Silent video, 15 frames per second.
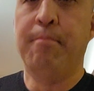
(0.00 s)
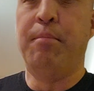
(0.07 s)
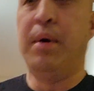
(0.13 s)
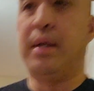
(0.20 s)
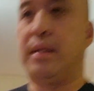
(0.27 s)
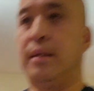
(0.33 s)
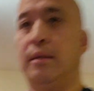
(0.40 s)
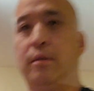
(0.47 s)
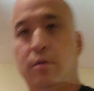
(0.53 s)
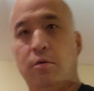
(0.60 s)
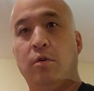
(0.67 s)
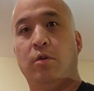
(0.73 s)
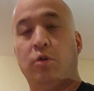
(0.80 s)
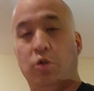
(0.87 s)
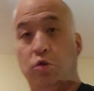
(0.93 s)
But
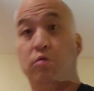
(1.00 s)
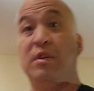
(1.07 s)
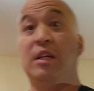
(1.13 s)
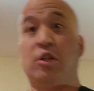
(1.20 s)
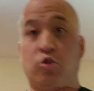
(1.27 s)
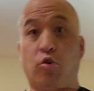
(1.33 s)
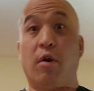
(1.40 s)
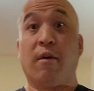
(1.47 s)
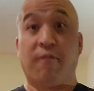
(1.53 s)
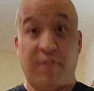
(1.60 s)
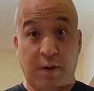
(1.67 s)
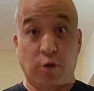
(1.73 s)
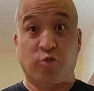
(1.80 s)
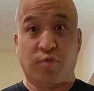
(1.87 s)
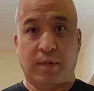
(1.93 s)
you need strong
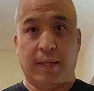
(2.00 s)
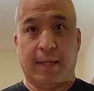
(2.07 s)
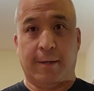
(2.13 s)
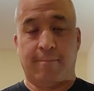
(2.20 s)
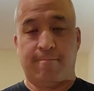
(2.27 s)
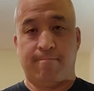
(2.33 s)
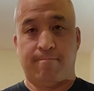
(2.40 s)
fingers for that,